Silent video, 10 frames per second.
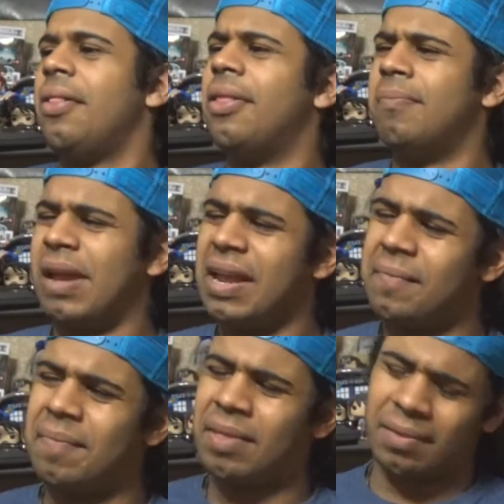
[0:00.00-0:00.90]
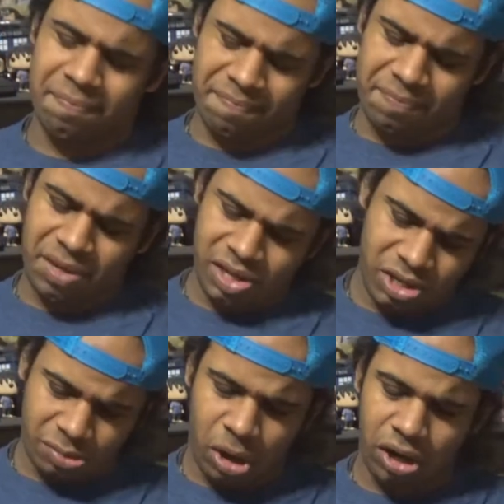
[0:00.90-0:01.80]
The main, the
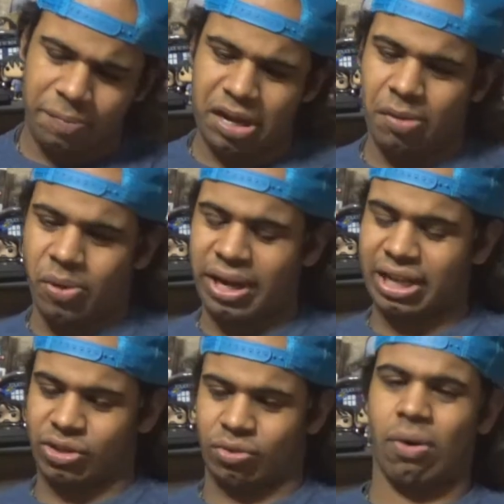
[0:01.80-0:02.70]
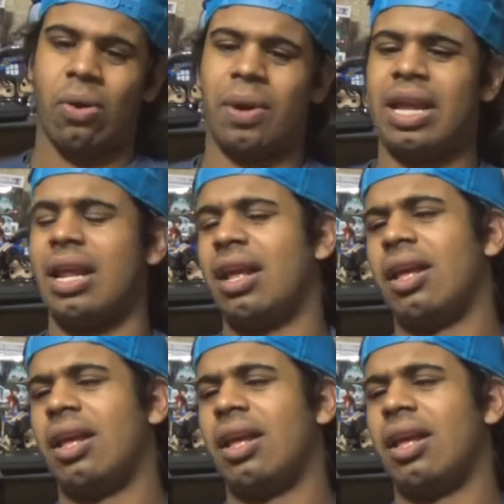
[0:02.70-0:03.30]
smaller Beagle Boy gets thrown in.